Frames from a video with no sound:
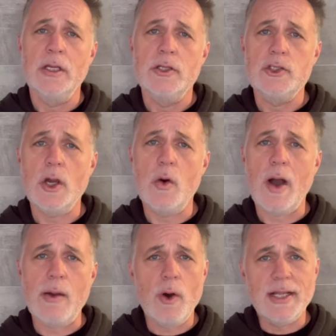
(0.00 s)
So
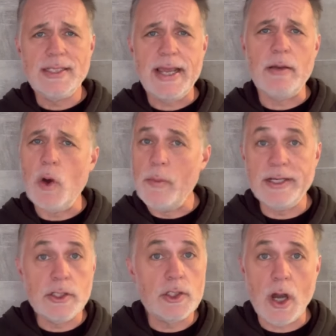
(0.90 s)
I want to take a
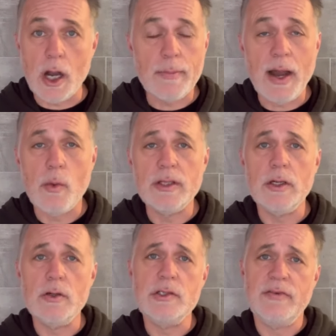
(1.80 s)
moment just talk about what
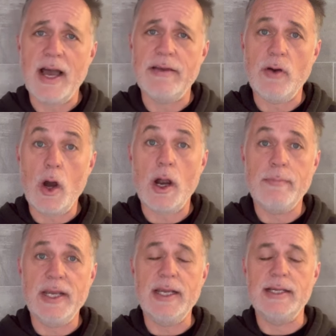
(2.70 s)
those five are
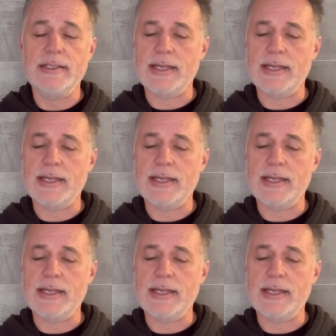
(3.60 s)
because